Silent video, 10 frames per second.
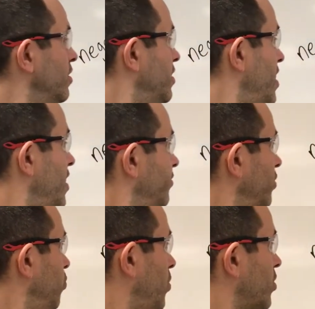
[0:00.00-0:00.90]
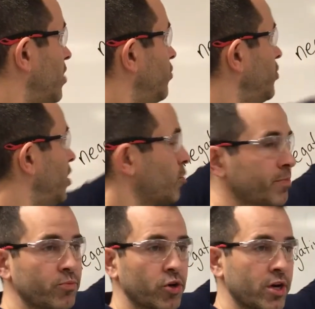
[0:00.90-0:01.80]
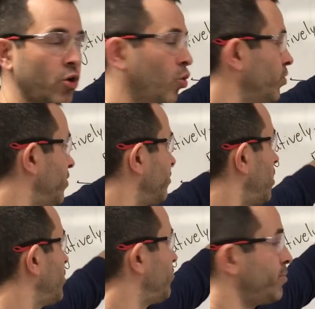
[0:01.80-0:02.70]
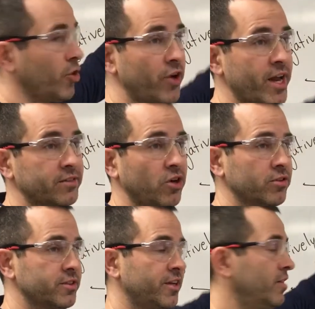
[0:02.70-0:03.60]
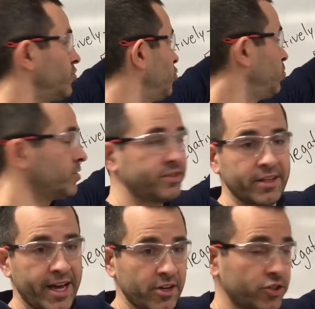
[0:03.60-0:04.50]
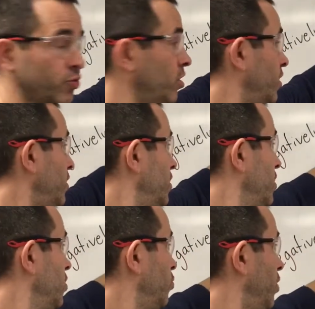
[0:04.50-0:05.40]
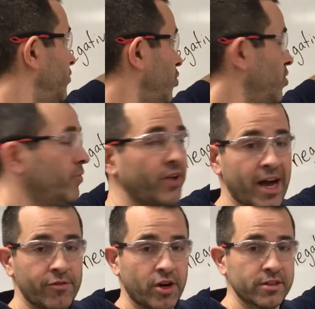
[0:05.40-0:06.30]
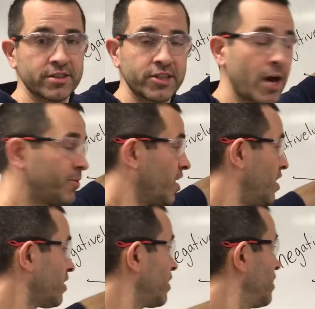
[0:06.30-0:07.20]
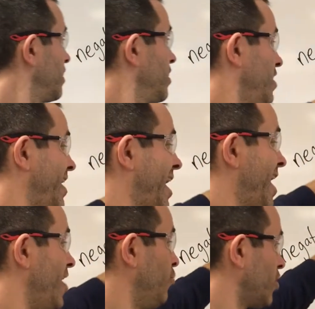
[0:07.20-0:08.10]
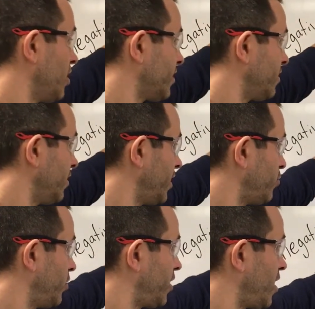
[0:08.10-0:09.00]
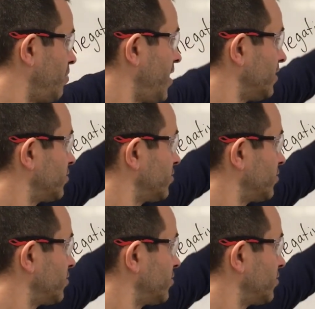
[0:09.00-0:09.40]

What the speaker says: And so what we're going to do here, we're going to hold this up. We have a burette, a tall skinny tube. We'll see that here shortly. We're going to turn the valve called a stopcock, and we're going to let the liquid come out.